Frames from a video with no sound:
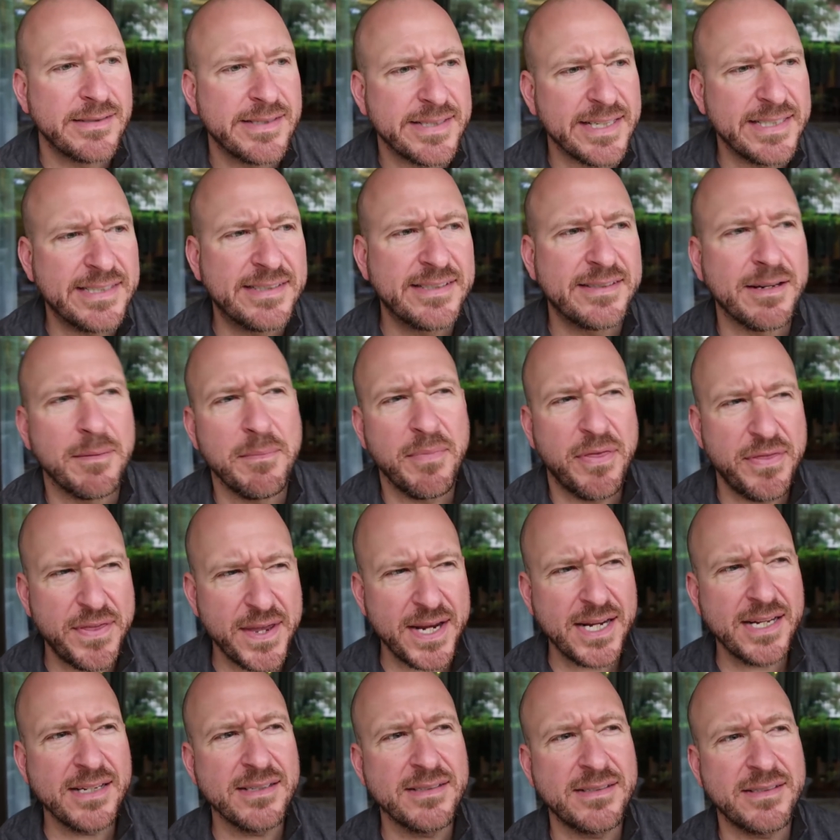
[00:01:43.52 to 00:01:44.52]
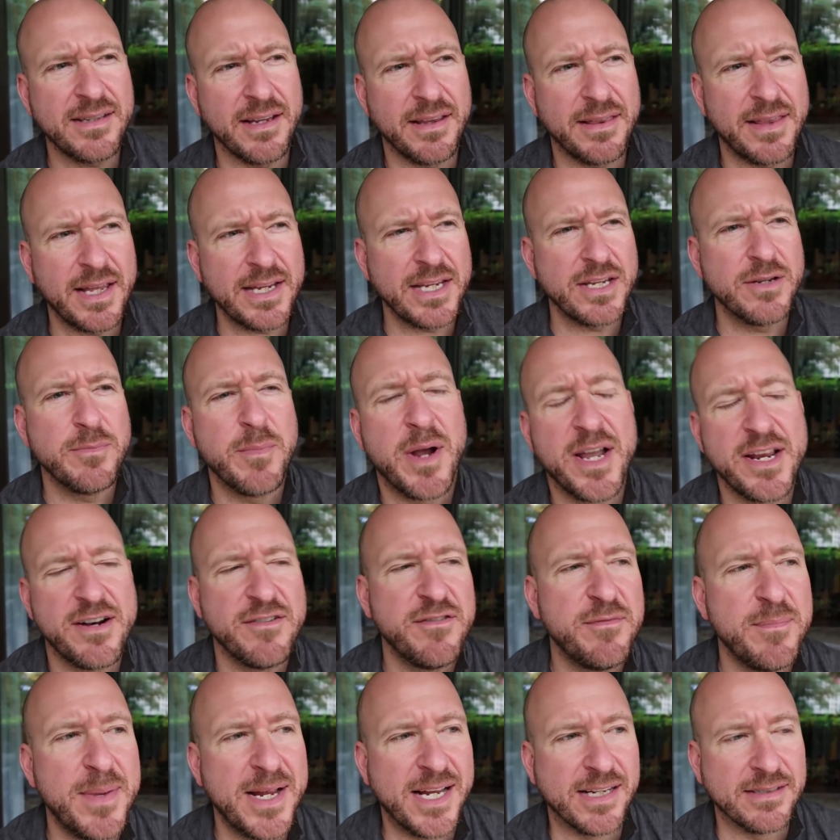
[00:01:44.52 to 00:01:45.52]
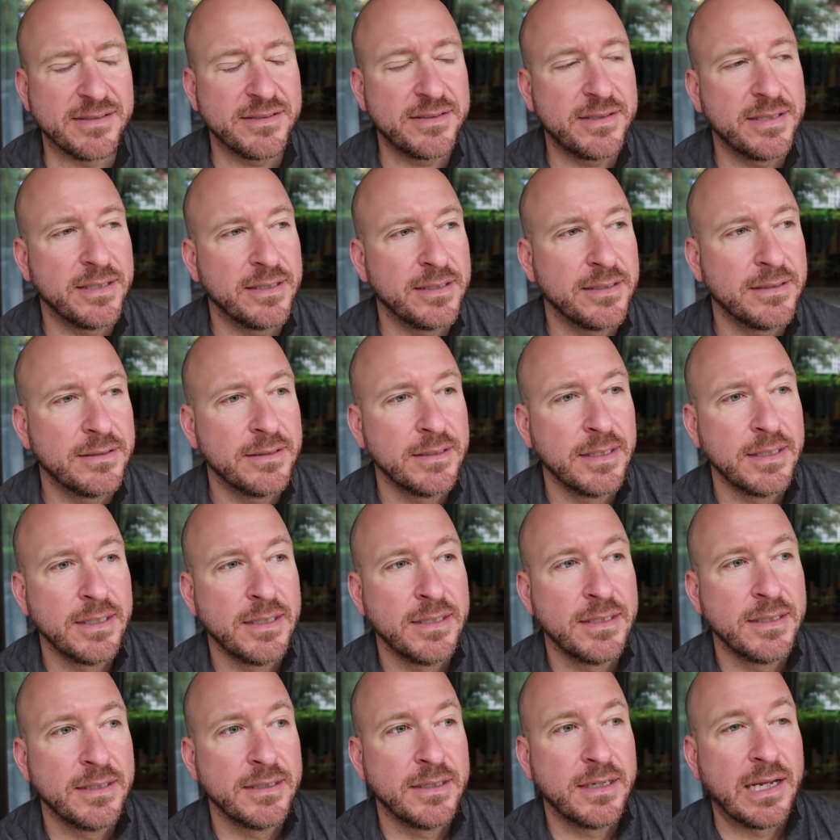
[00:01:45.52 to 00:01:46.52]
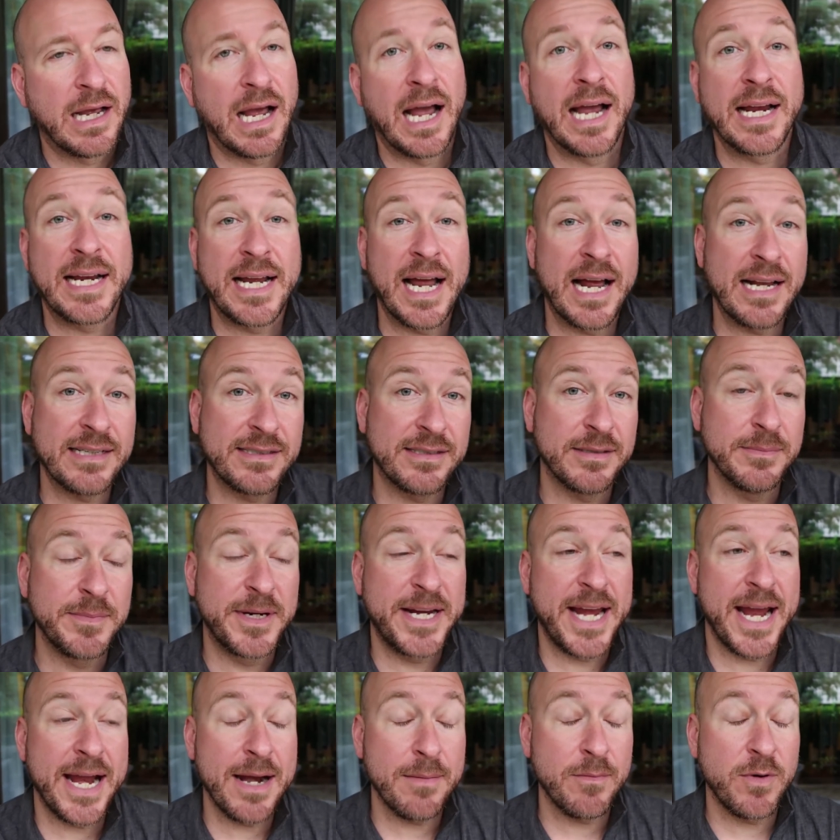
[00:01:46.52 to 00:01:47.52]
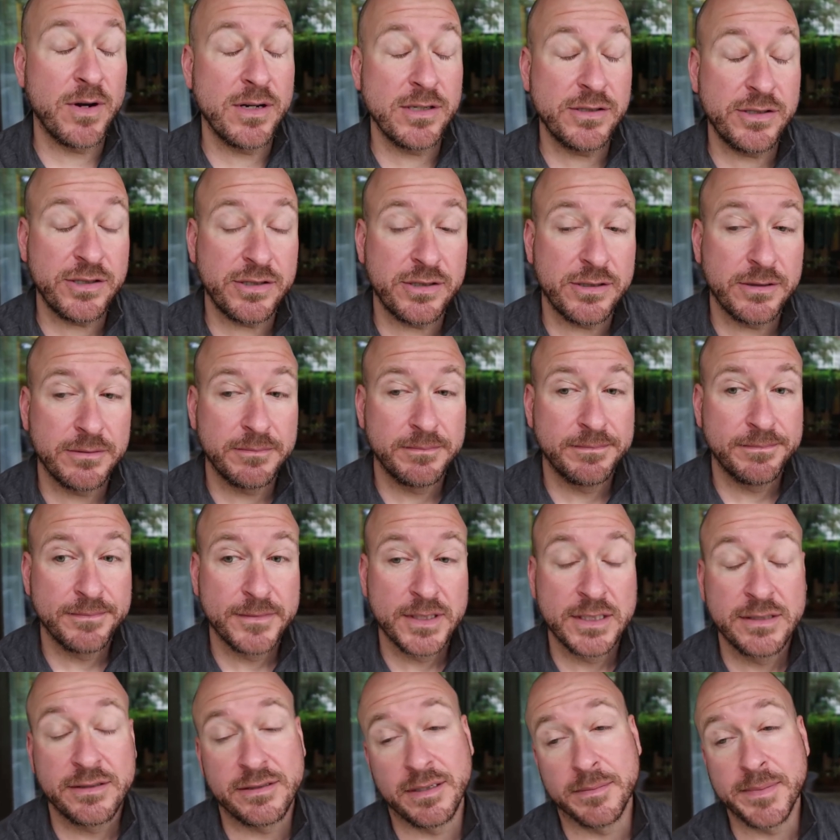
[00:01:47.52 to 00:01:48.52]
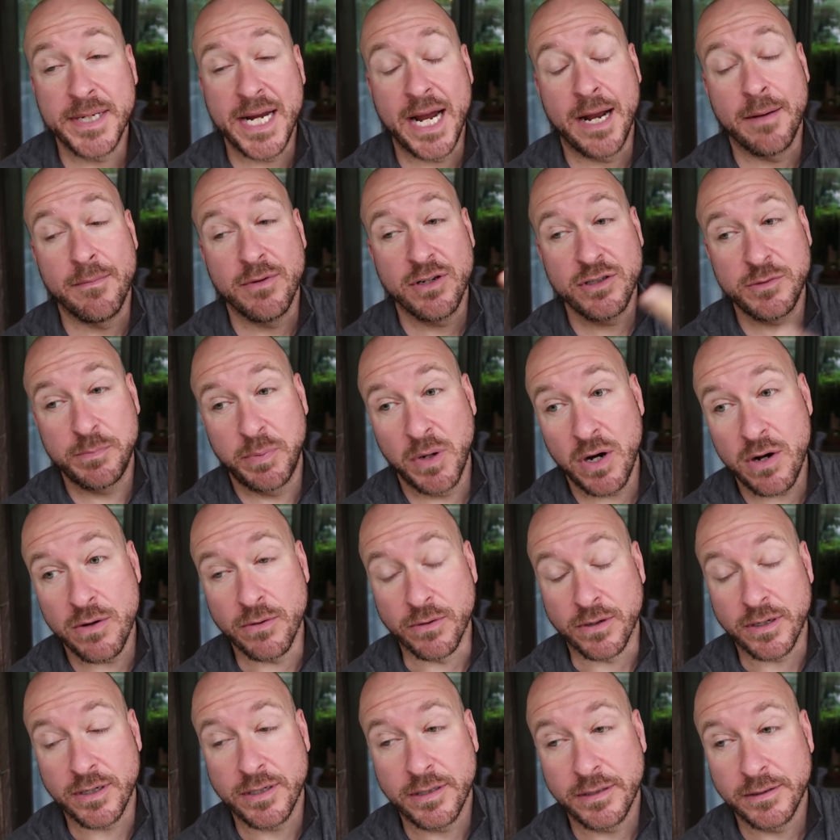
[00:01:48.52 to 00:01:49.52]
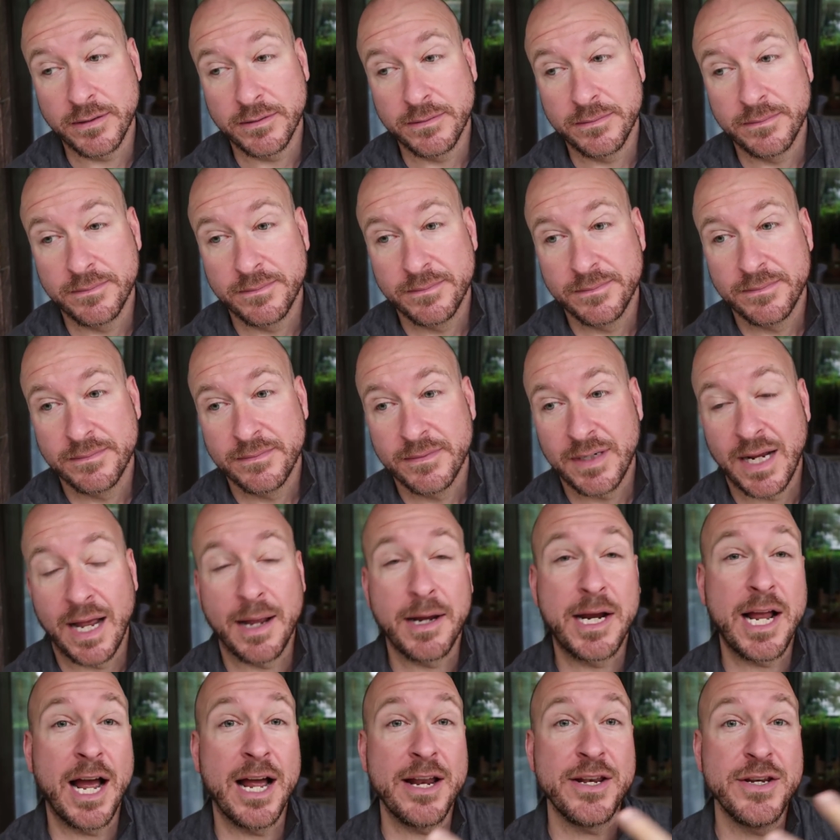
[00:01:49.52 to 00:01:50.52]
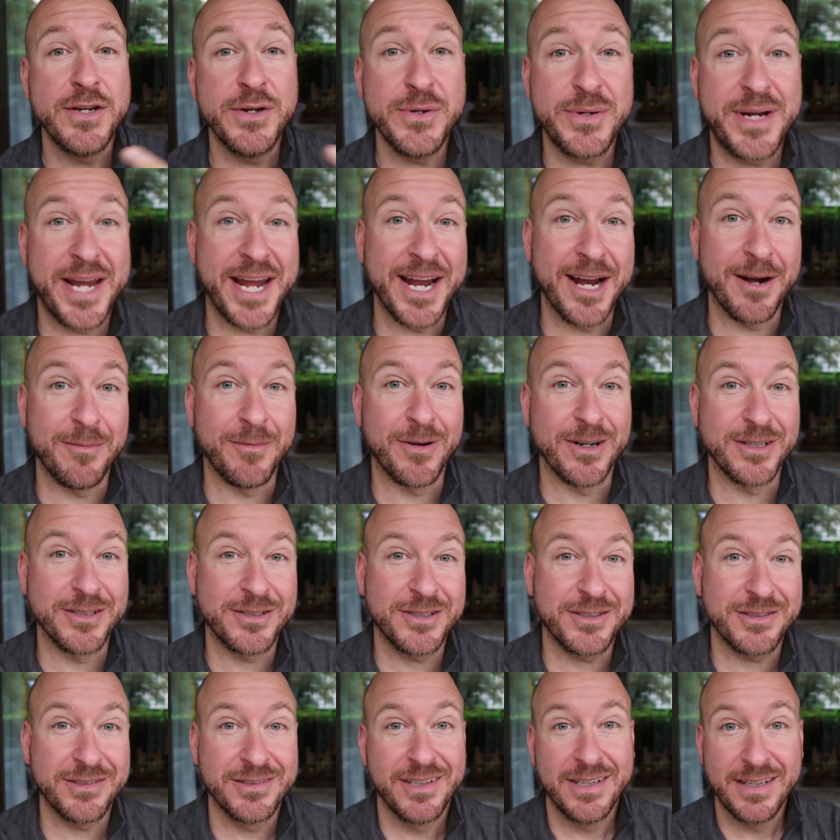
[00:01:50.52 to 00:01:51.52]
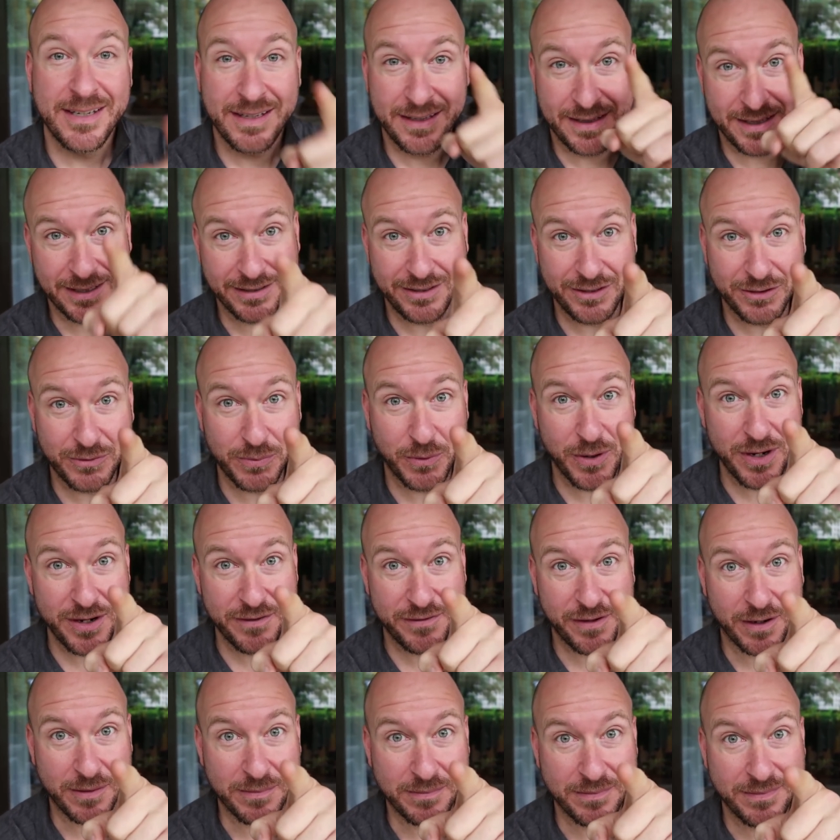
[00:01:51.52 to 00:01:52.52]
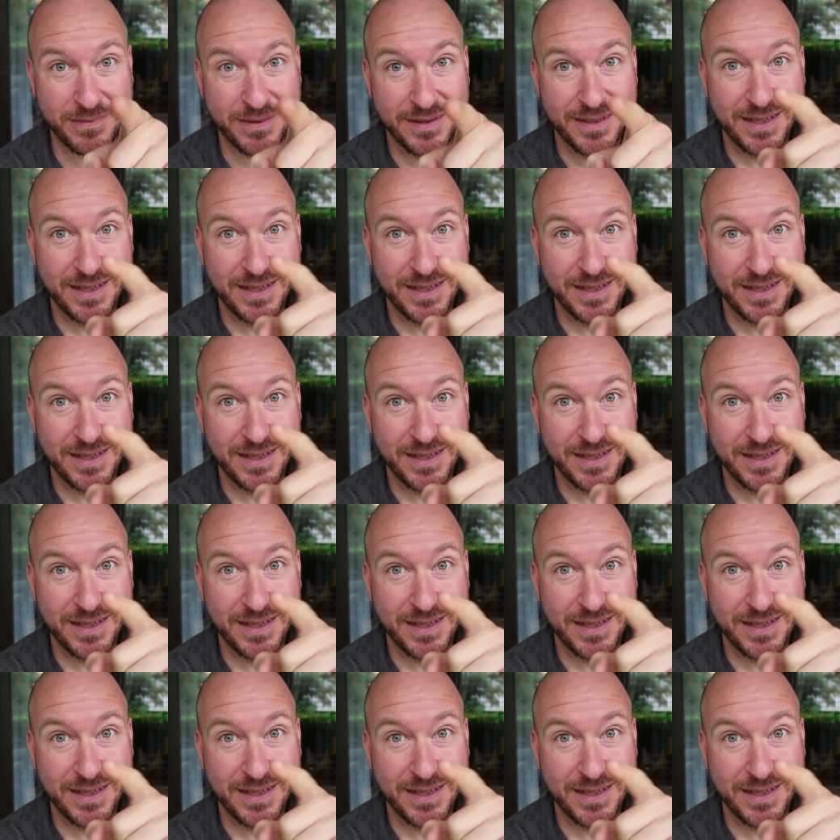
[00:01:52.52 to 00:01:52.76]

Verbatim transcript: Let's see, some things that you might have missed. I got some cameras, some cameras broke. I got new cameras. This is one of them,